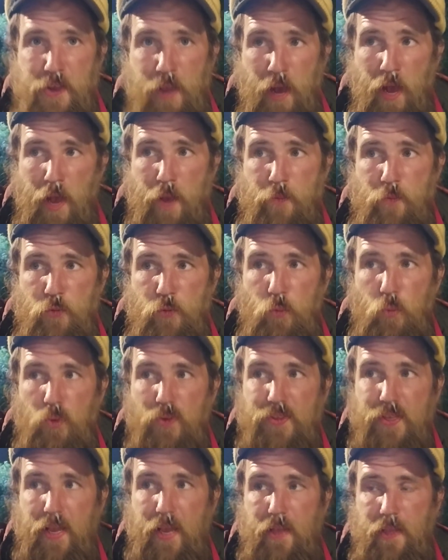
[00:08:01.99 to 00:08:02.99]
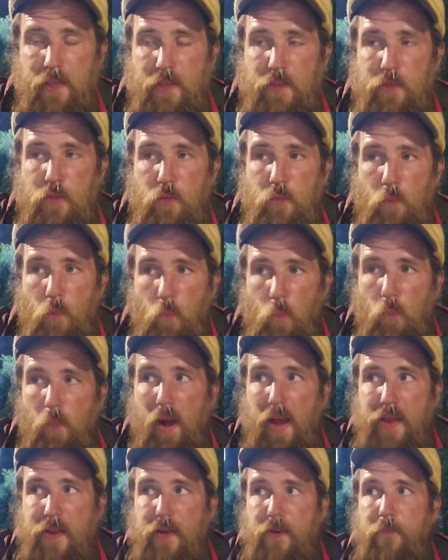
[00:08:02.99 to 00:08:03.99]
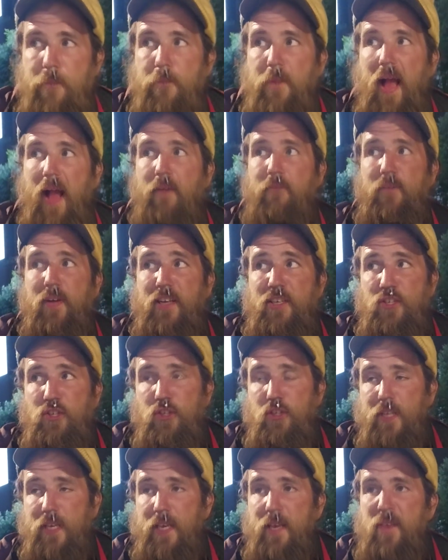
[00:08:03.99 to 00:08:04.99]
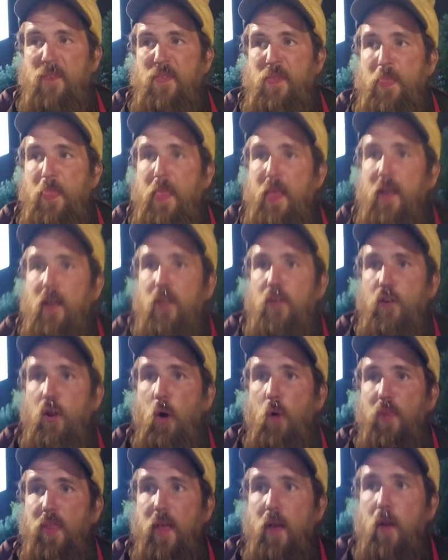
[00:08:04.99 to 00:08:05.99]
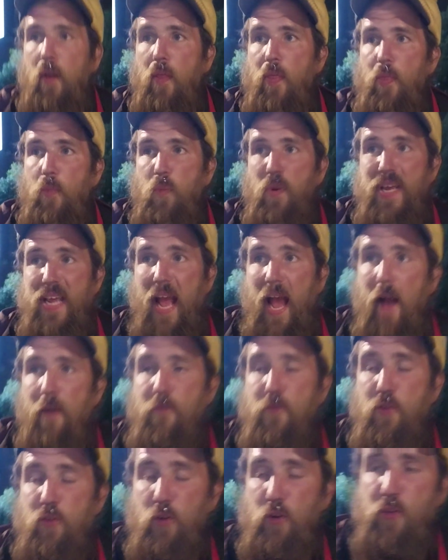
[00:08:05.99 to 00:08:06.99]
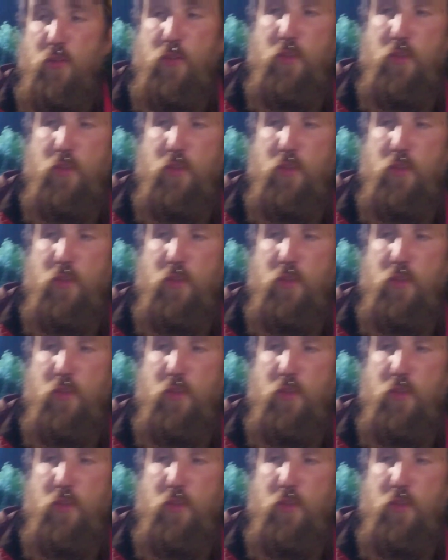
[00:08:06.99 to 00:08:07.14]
times, where the aliens might eventually know that we have certain